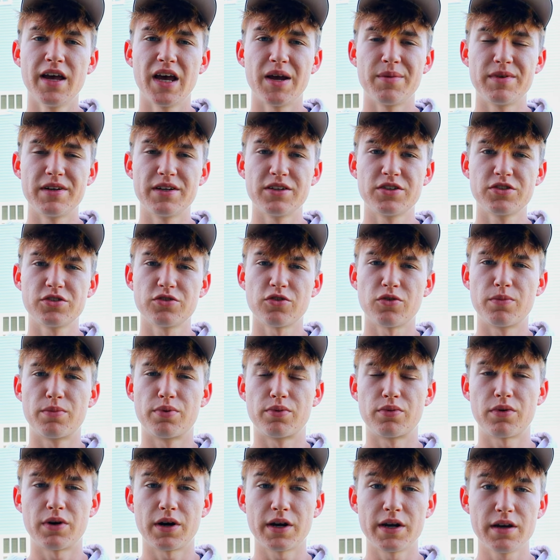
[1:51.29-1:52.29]
I mean, it's so
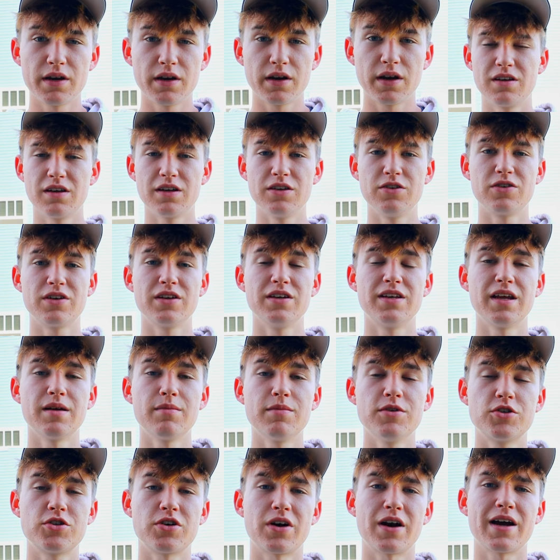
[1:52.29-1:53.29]
bright, and you could
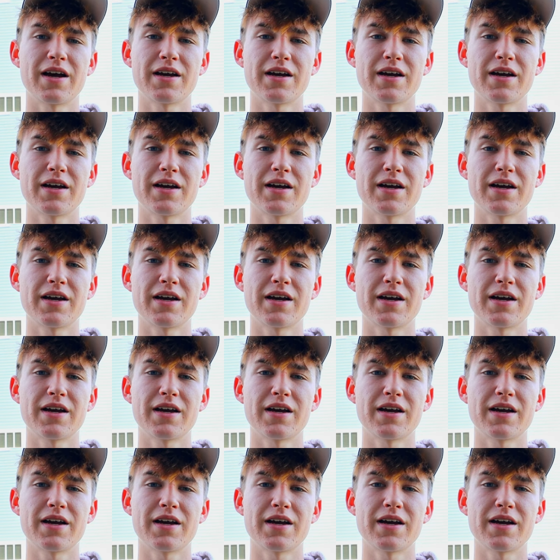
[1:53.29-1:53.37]
damage your